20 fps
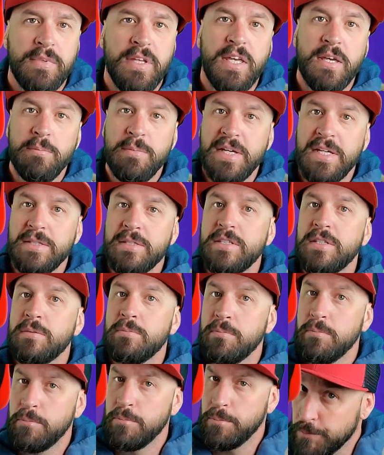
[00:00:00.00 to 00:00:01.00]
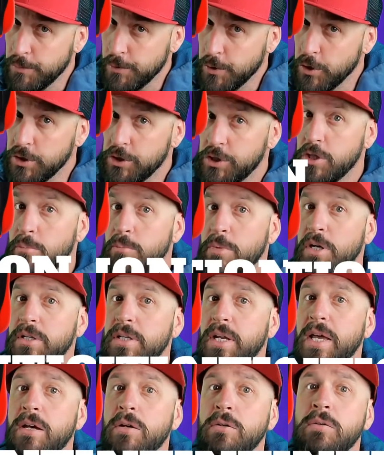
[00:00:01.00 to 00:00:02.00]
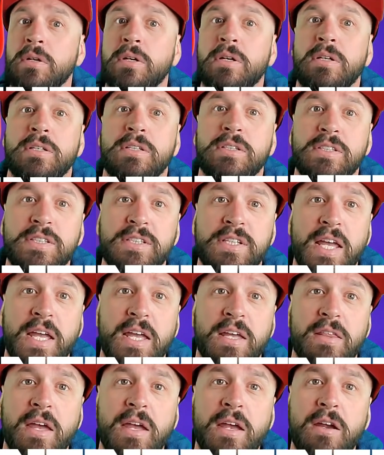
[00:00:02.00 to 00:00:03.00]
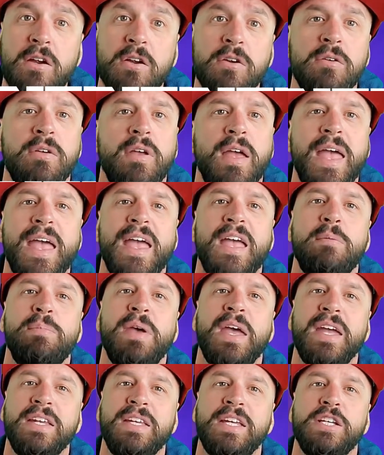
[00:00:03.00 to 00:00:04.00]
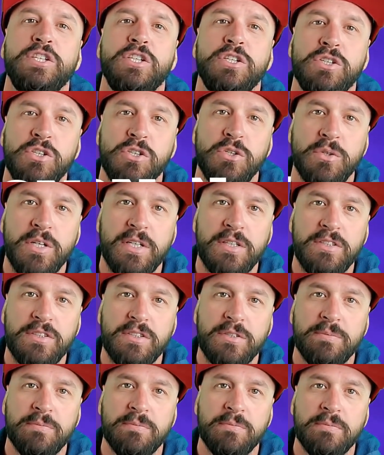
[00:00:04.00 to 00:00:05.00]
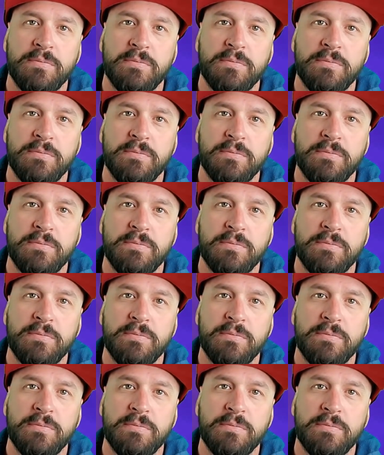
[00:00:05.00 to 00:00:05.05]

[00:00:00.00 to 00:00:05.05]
It means put your butt down, stay there, and pay attention to us.